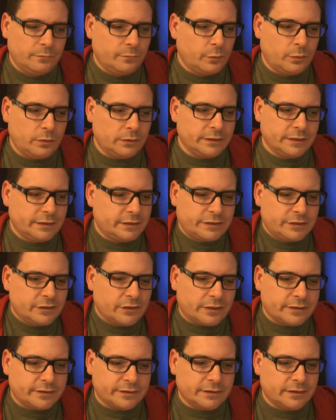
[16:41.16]
it's
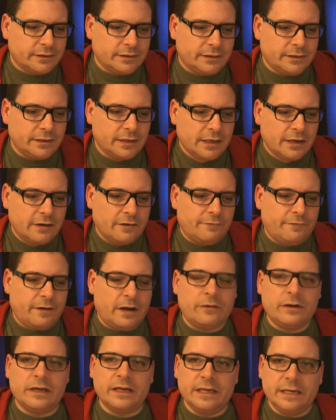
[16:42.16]
not a
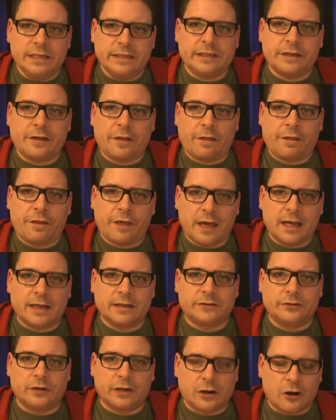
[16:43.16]
very easy
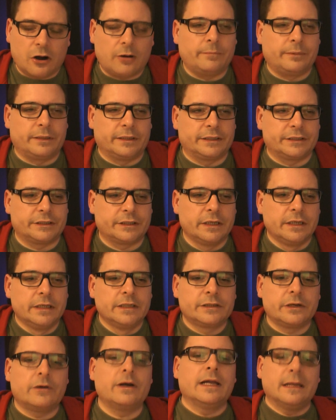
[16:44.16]
thing to accomplish.
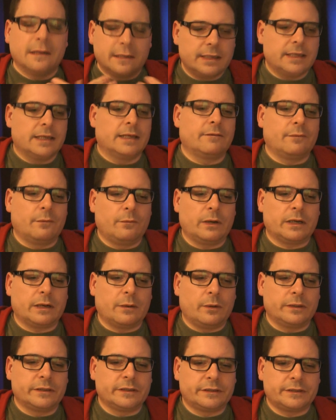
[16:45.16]
So what I
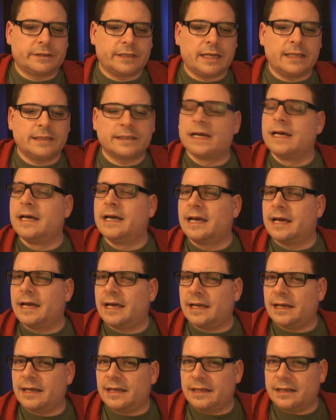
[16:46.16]
wanted to say is,
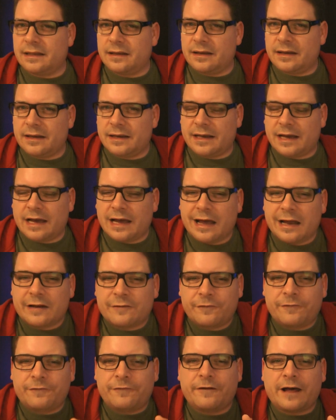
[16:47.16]

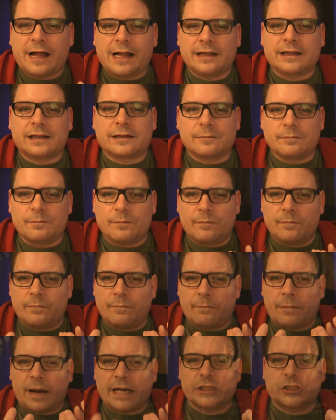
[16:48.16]
it felt
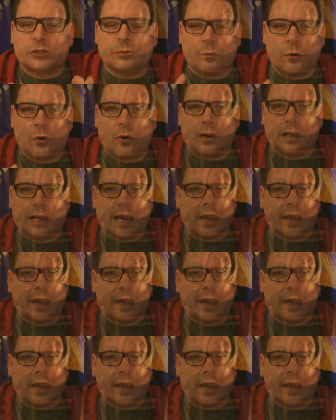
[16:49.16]
much more